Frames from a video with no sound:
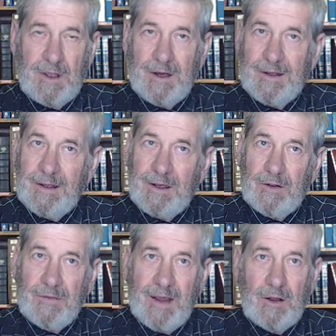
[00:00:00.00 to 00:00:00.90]

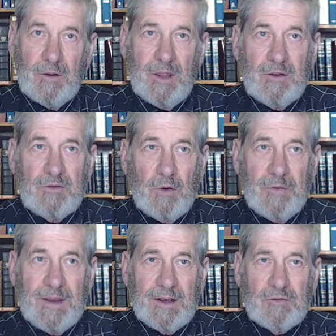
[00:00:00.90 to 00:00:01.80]
Well, now, so
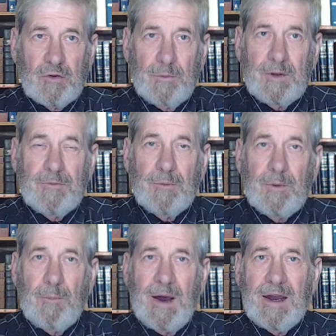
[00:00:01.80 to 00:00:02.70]
the excrement from the
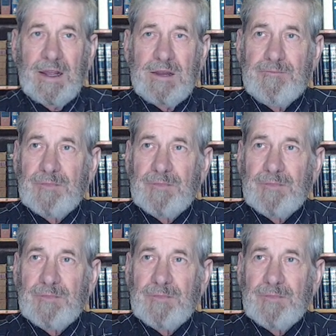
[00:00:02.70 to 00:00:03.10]
body